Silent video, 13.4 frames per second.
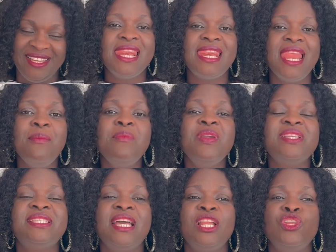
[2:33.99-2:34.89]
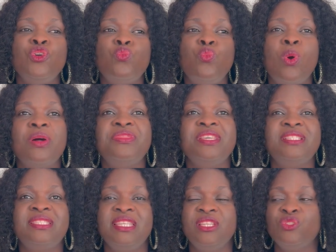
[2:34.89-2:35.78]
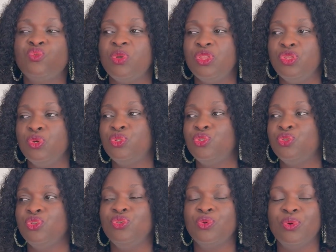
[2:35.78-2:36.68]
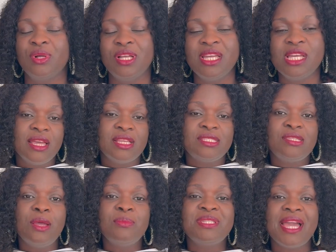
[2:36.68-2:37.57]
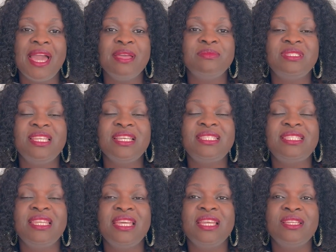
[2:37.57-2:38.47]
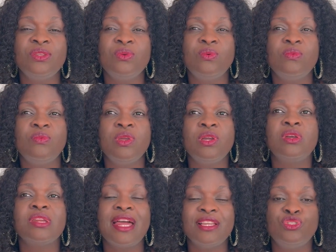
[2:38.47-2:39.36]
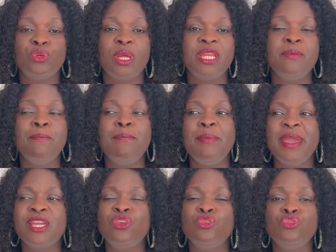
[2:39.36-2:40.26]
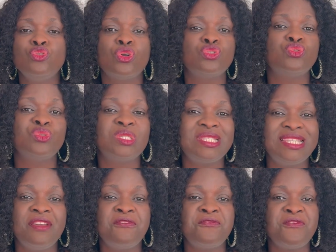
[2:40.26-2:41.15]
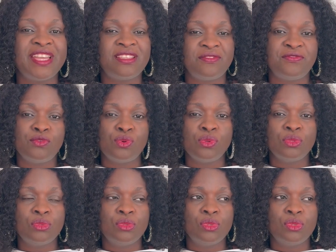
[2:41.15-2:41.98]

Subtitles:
Let me tell you what these things will do to you. Sometimes this thing will gradually make you not to stay faithful